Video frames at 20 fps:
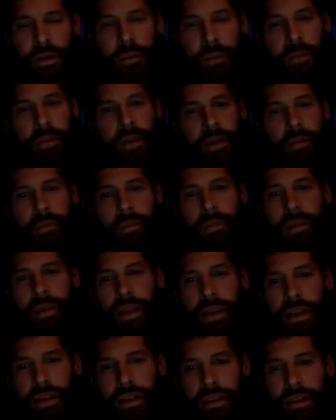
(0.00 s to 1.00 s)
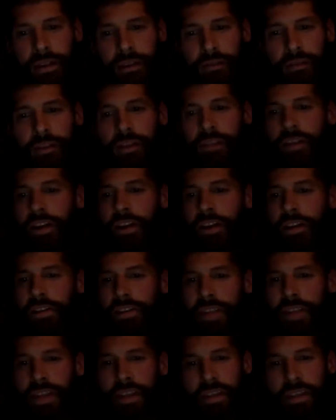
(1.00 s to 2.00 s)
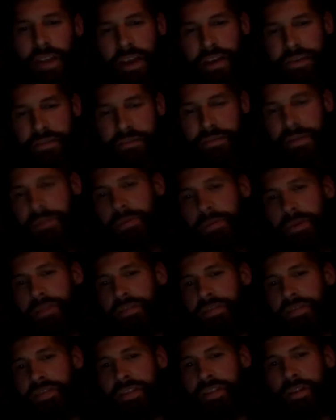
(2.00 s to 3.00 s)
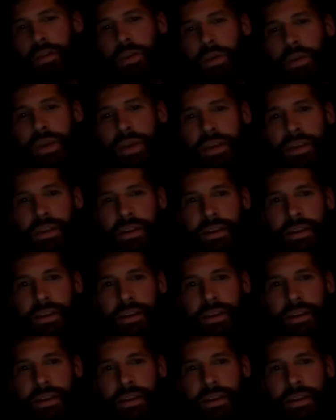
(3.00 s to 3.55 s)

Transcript: up there and play in front of 110,000 people every single week,